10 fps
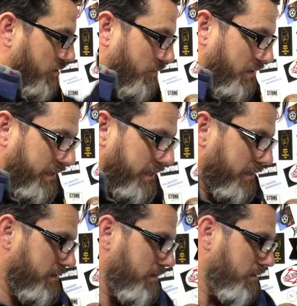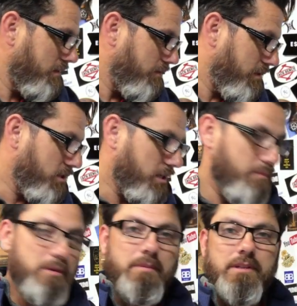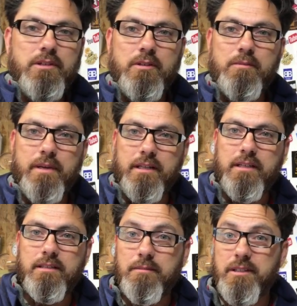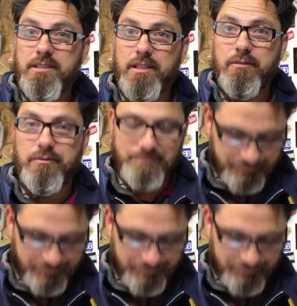properly, which I could probably do better myself.